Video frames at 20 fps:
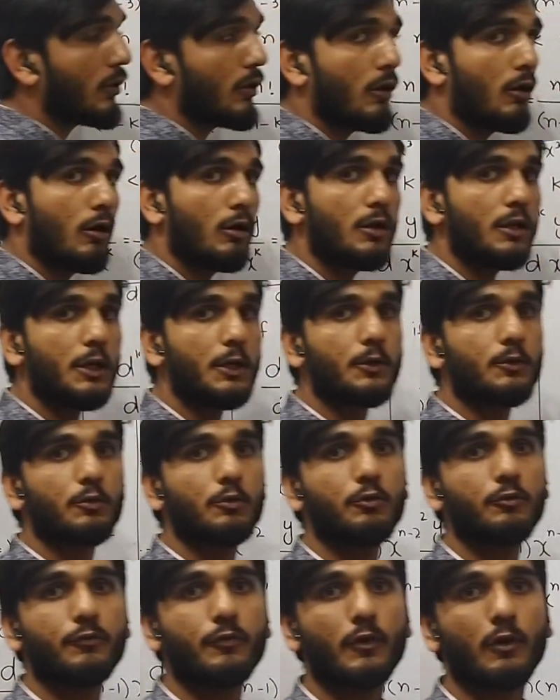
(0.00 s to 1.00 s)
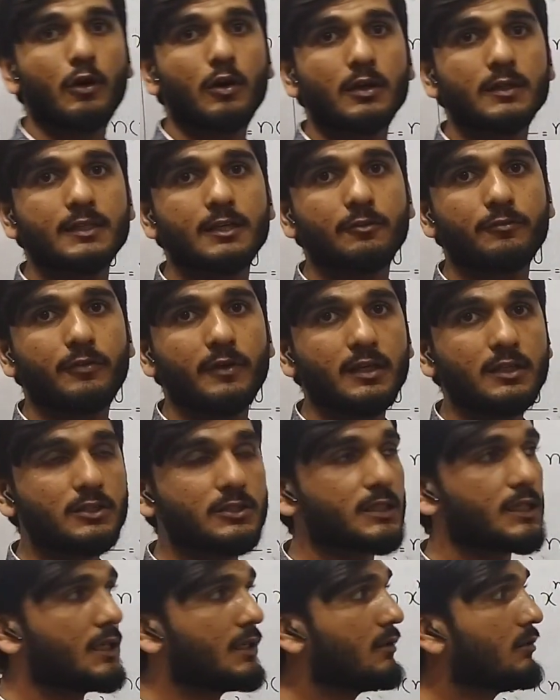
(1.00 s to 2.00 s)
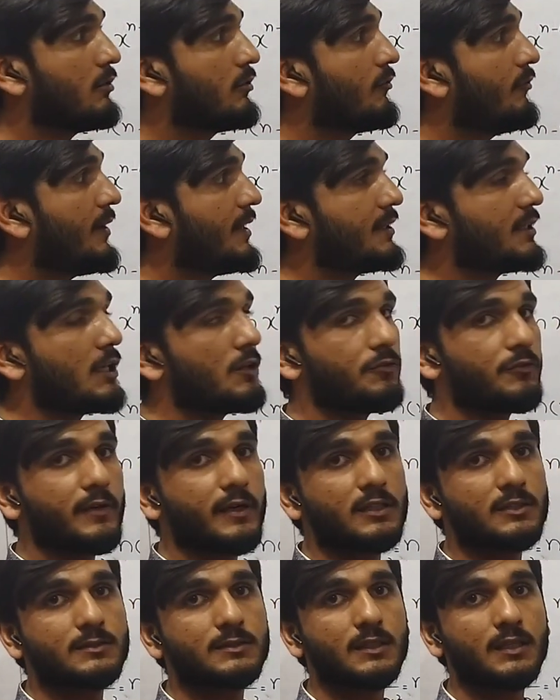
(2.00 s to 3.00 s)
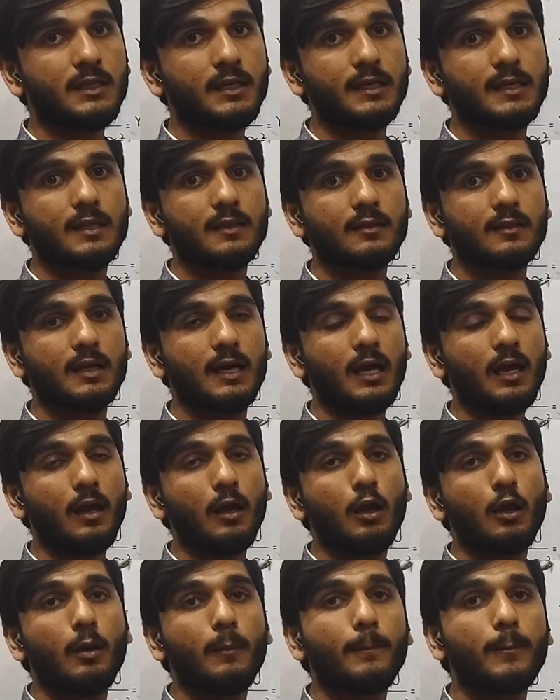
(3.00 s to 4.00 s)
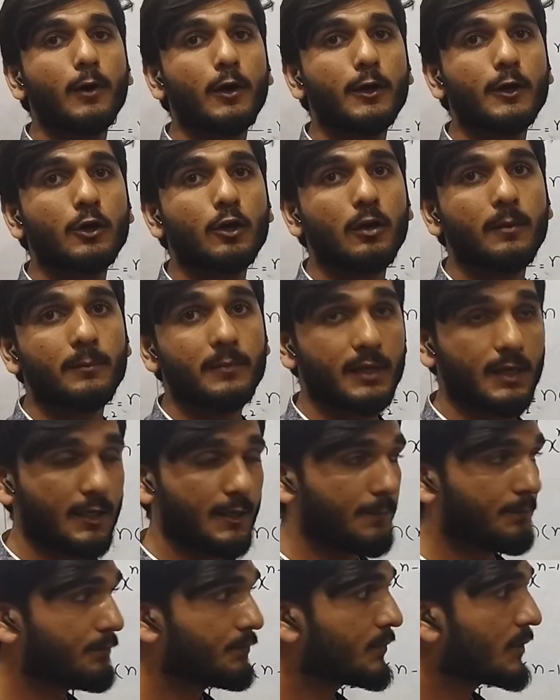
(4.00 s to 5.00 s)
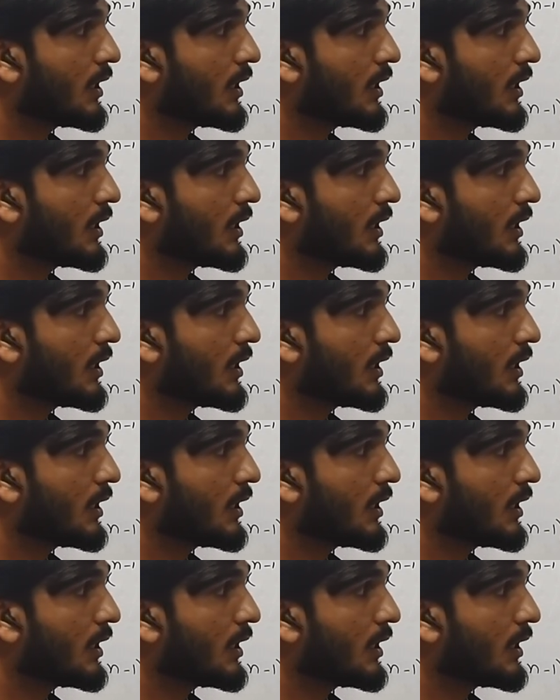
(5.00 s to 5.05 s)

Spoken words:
only true for the function when the function is a polynomial.